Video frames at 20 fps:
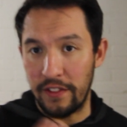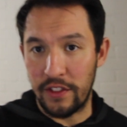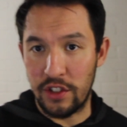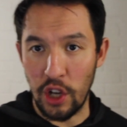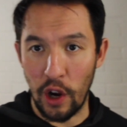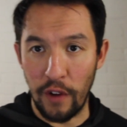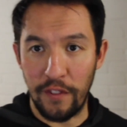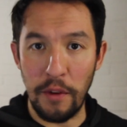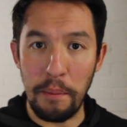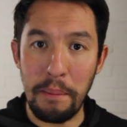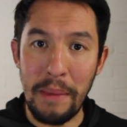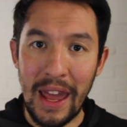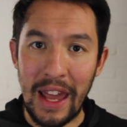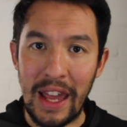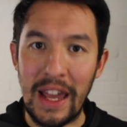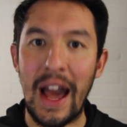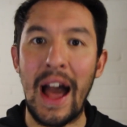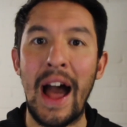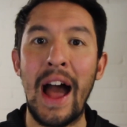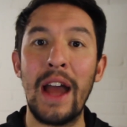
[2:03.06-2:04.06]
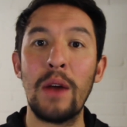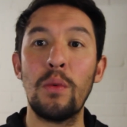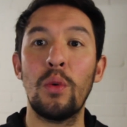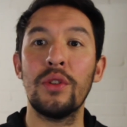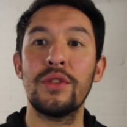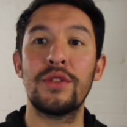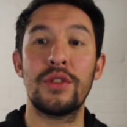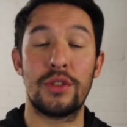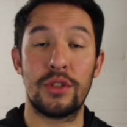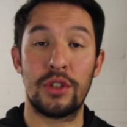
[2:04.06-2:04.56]
So for me, I
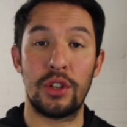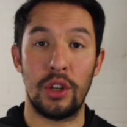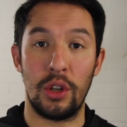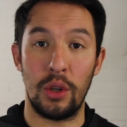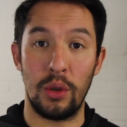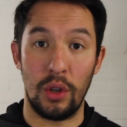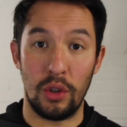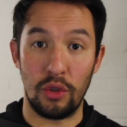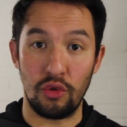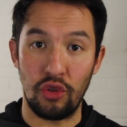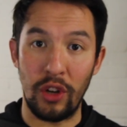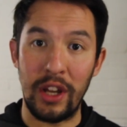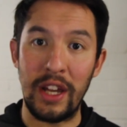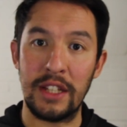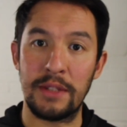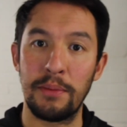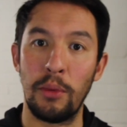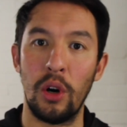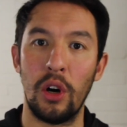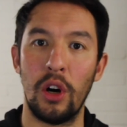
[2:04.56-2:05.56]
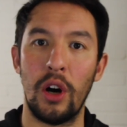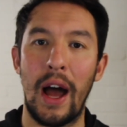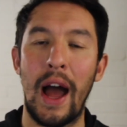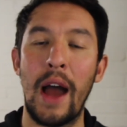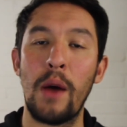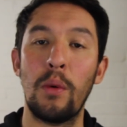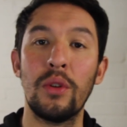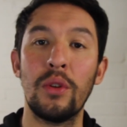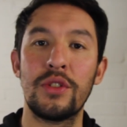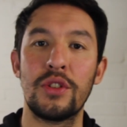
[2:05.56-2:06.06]
wanted to read more. I
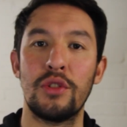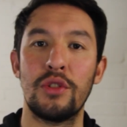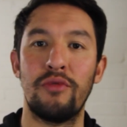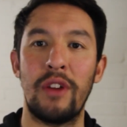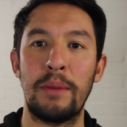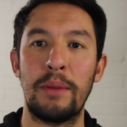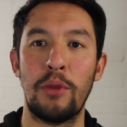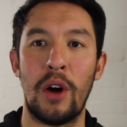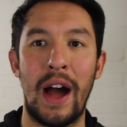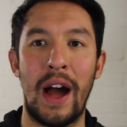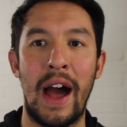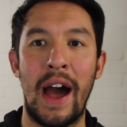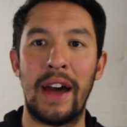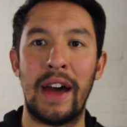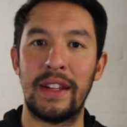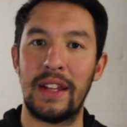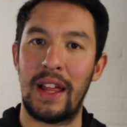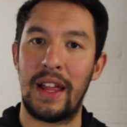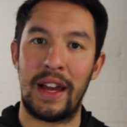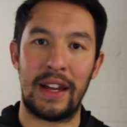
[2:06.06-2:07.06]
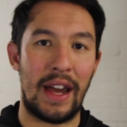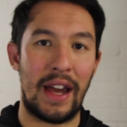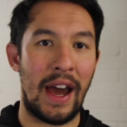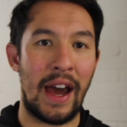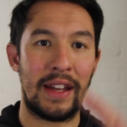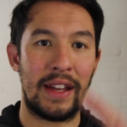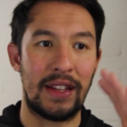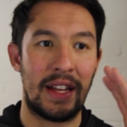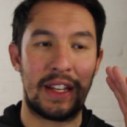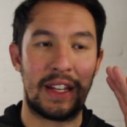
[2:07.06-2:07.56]

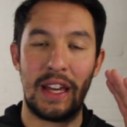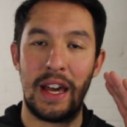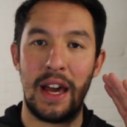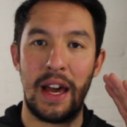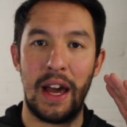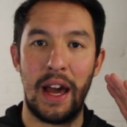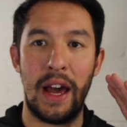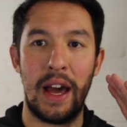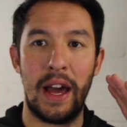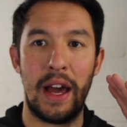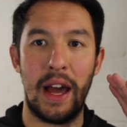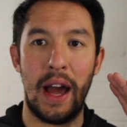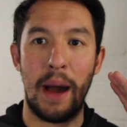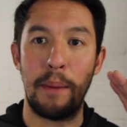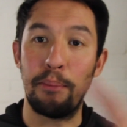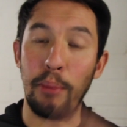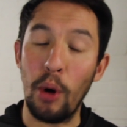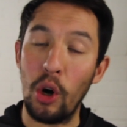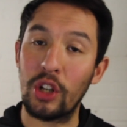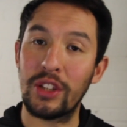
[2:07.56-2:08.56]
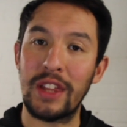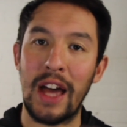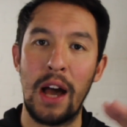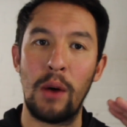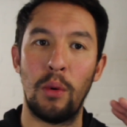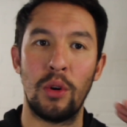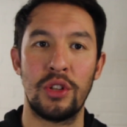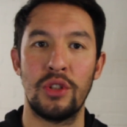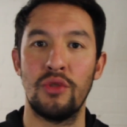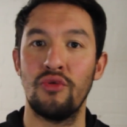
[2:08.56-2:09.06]
had like a book that I
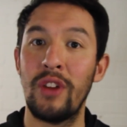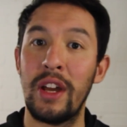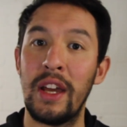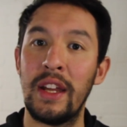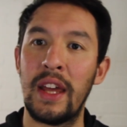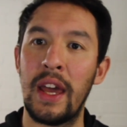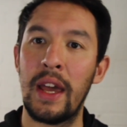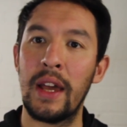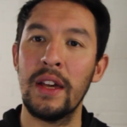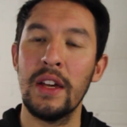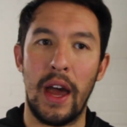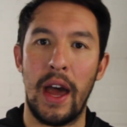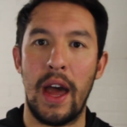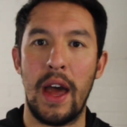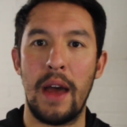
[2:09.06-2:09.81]
wasn't reading.